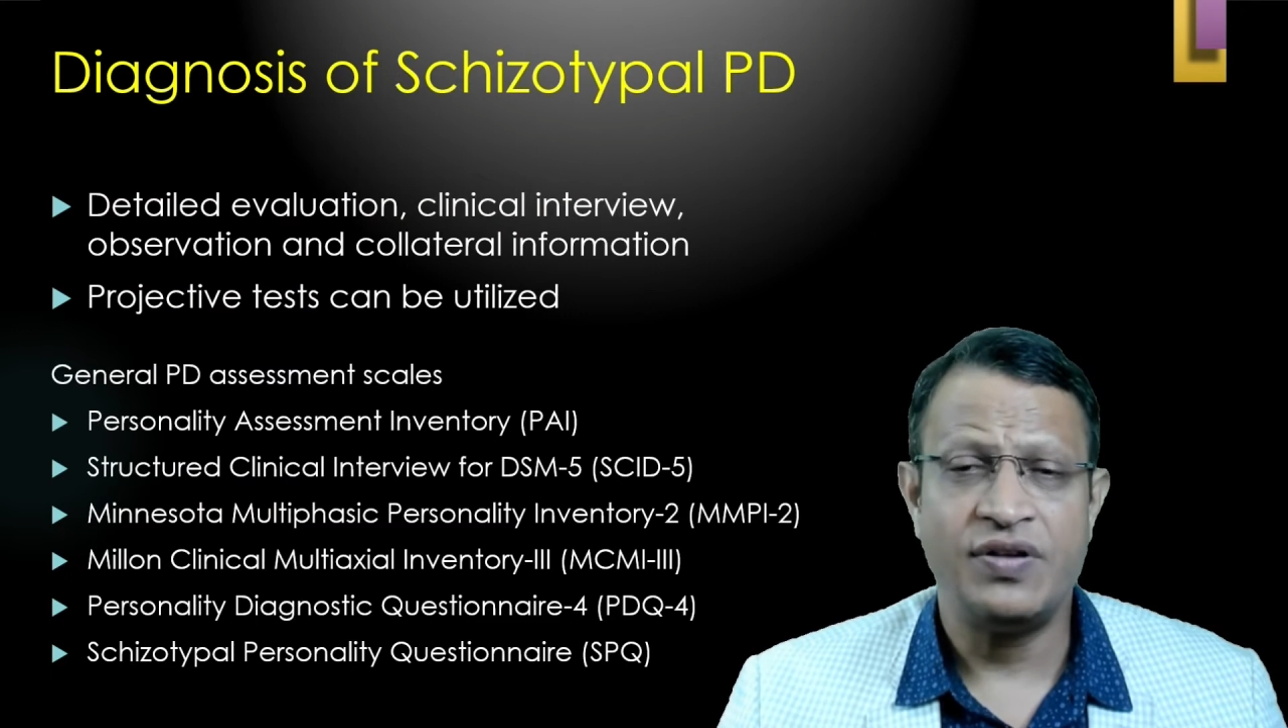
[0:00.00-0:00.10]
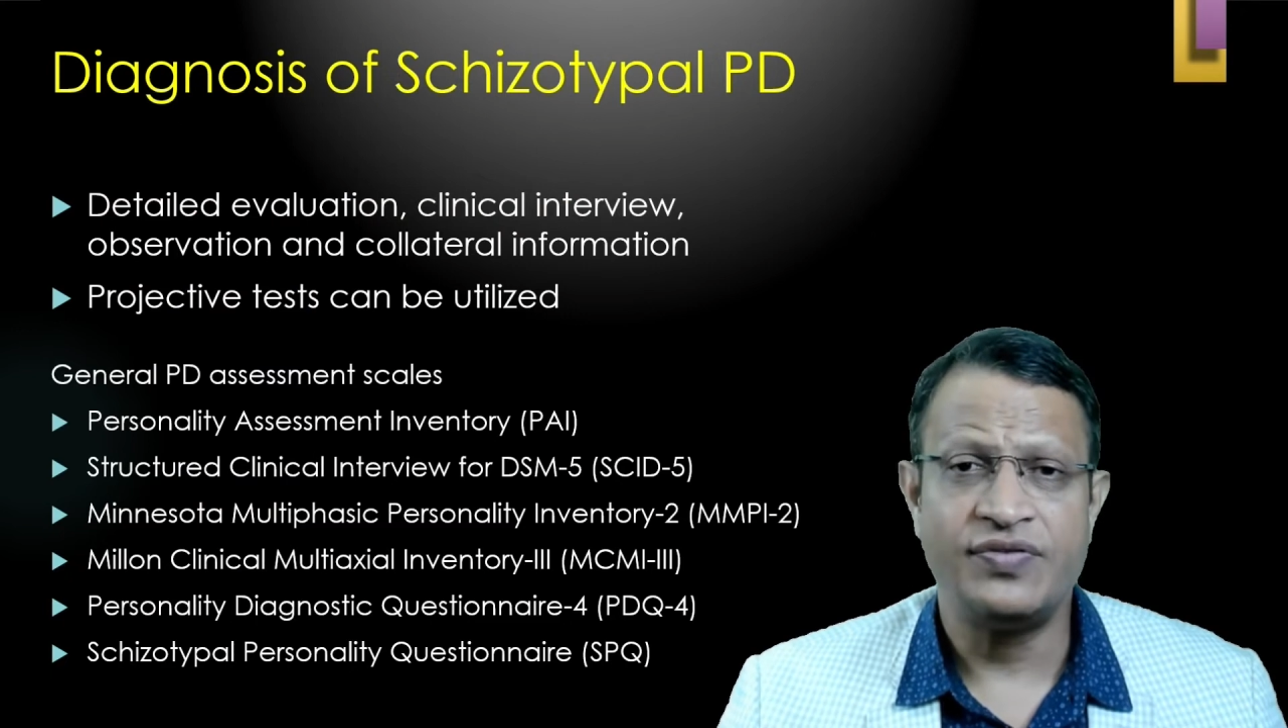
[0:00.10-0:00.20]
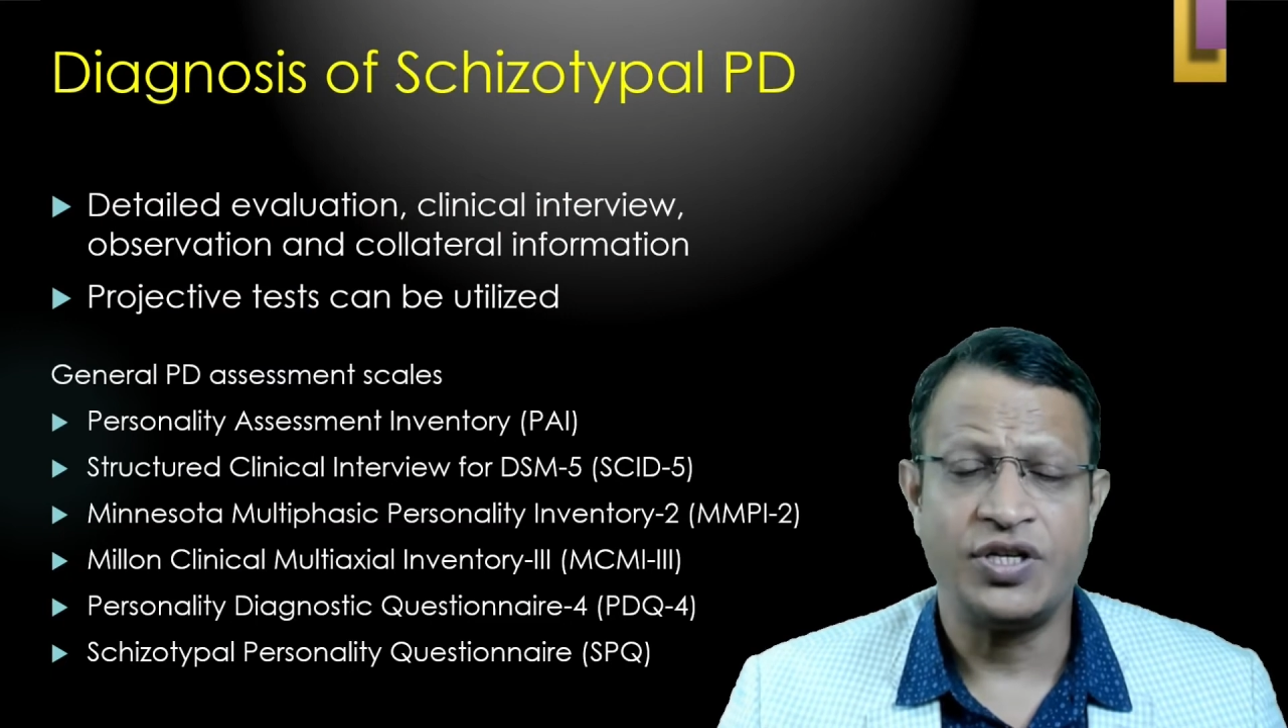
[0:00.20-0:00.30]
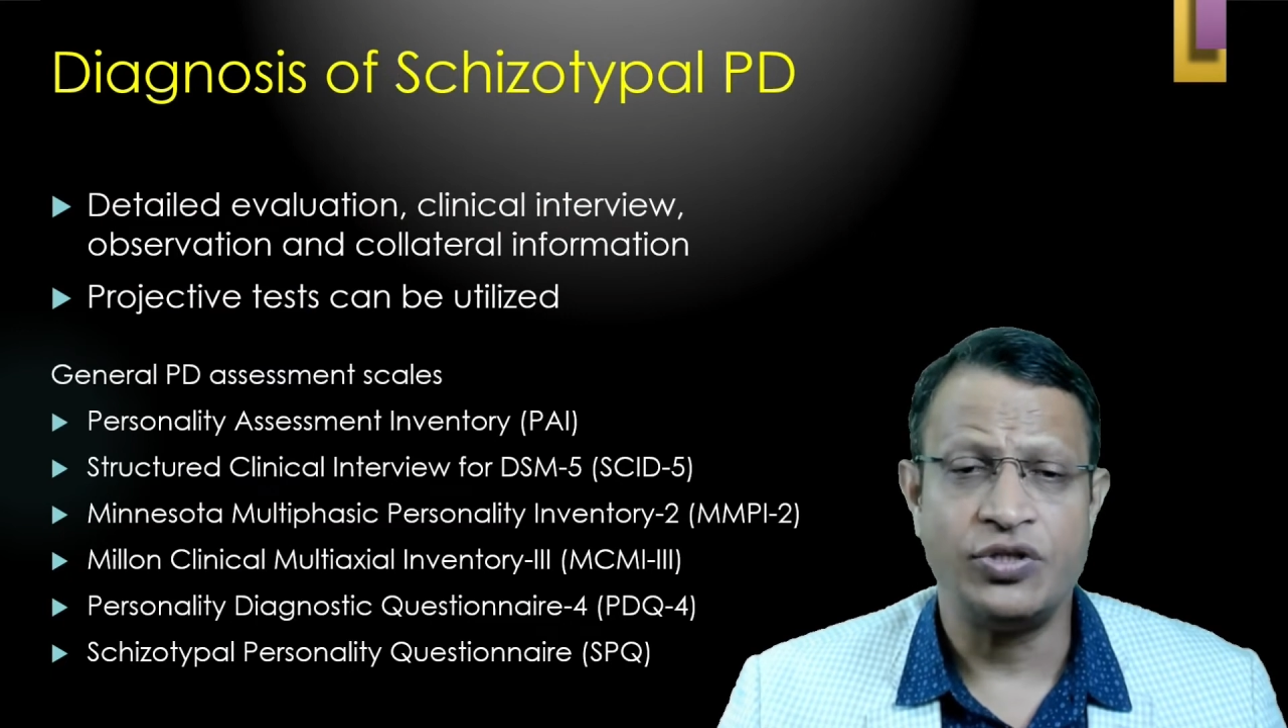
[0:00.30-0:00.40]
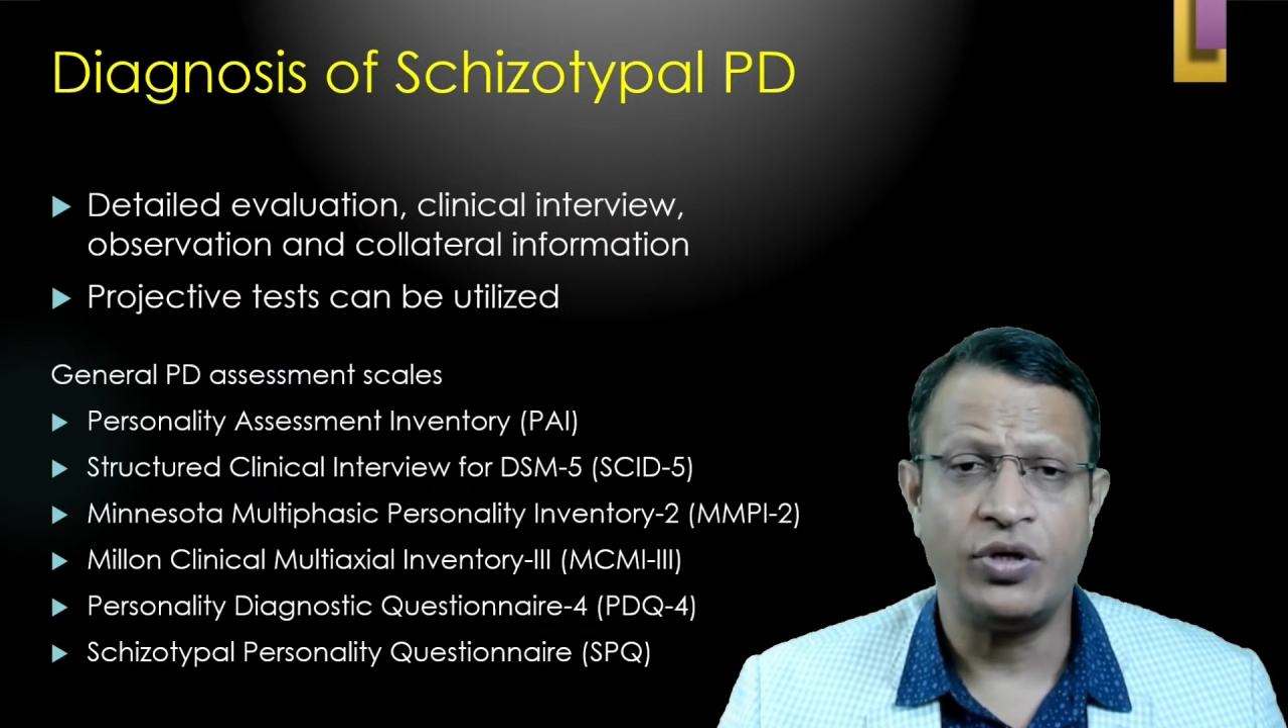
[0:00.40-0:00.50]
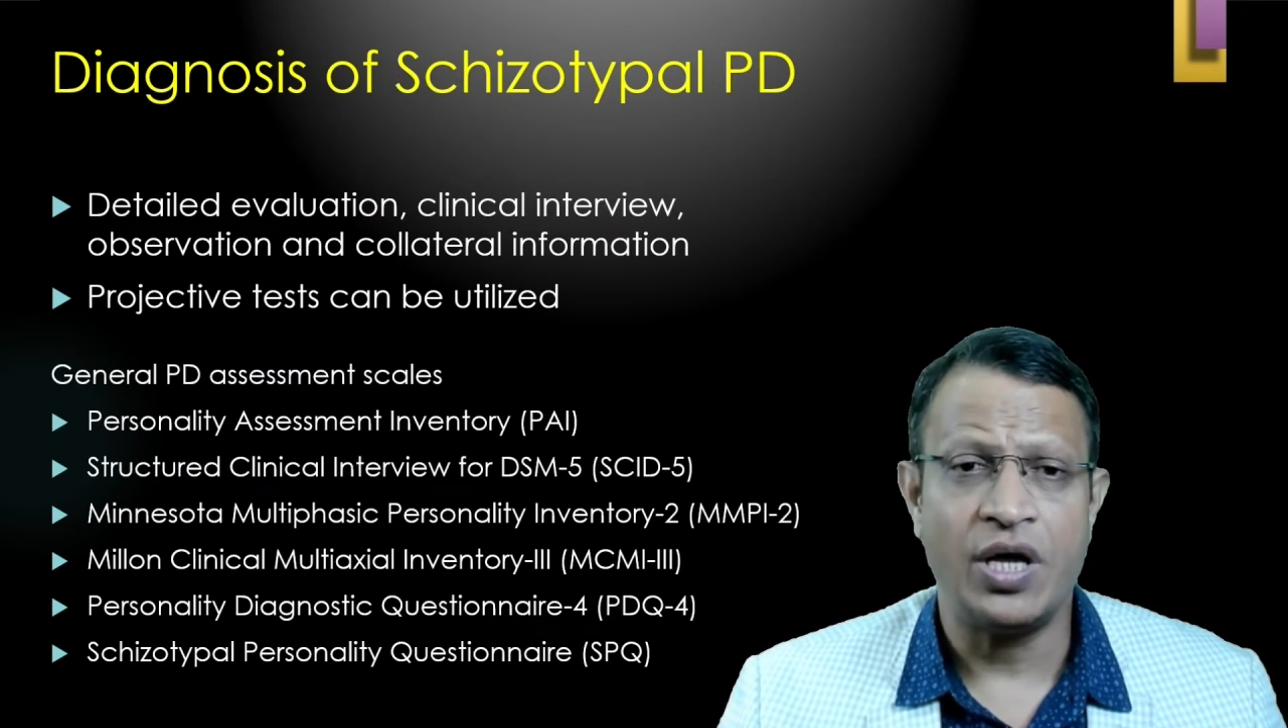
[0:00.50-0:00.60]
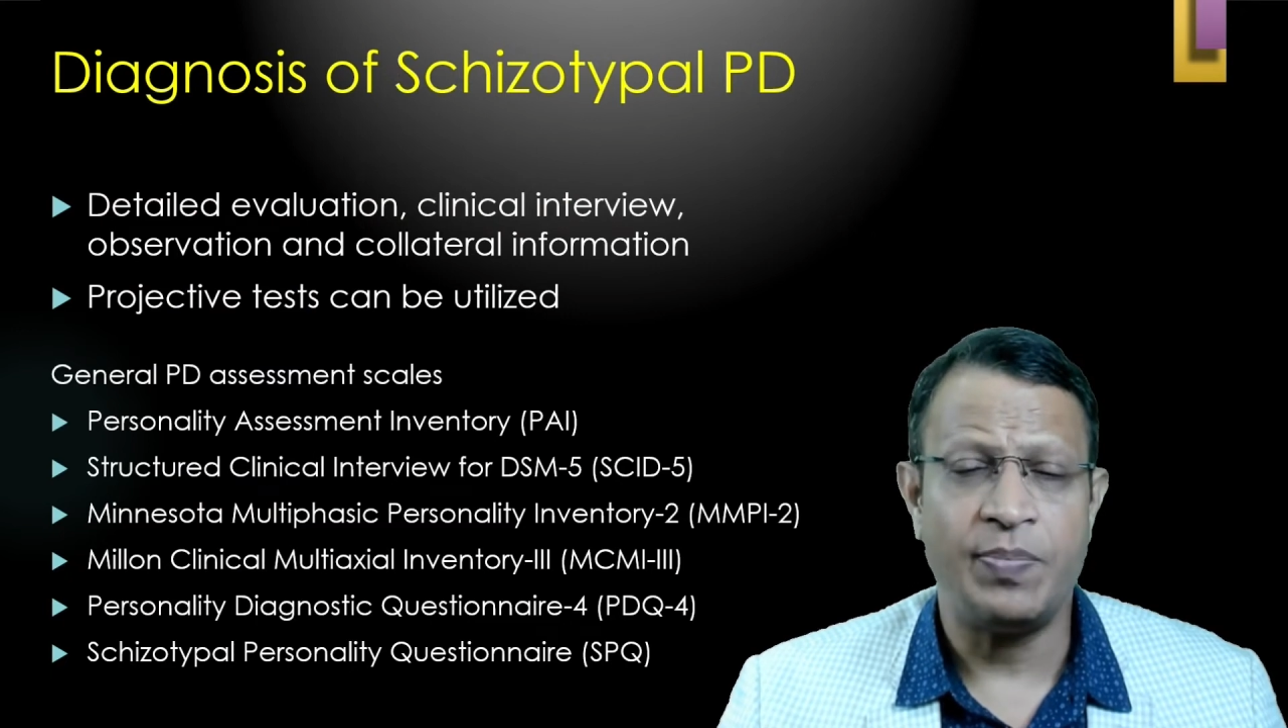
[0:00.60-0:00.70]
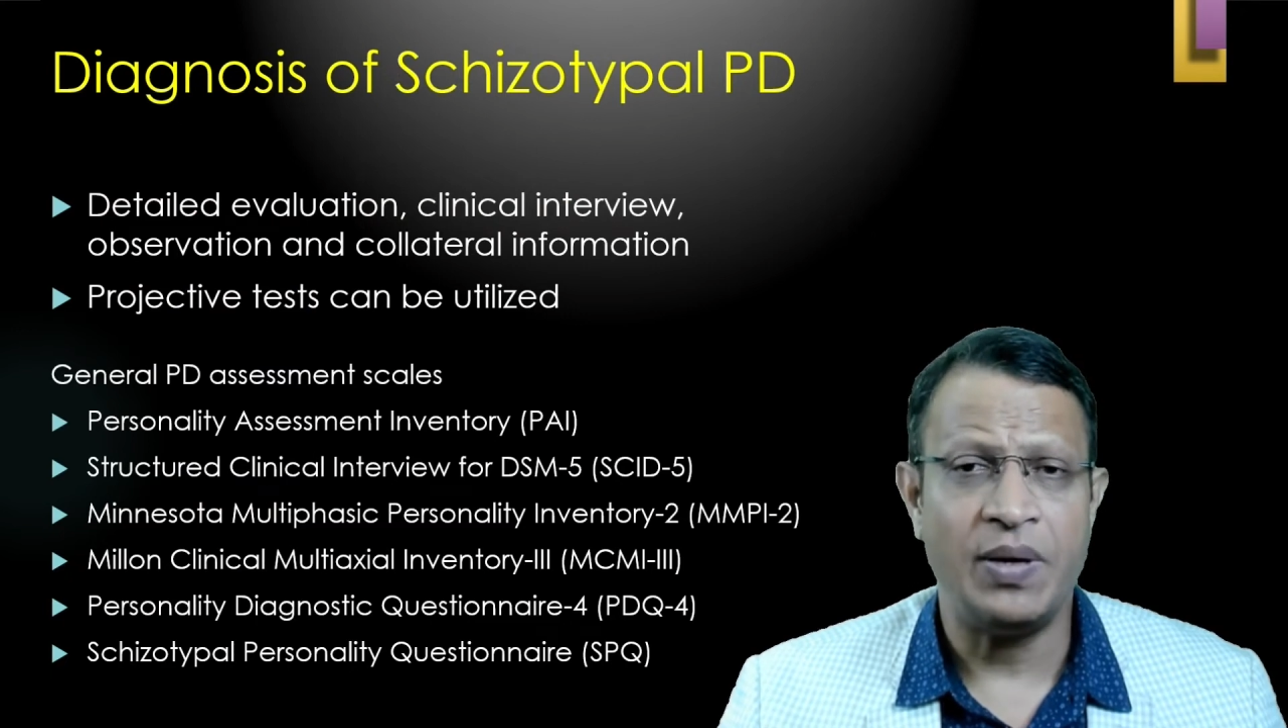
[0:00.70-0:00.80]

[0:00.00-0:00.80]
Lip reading: schizotypal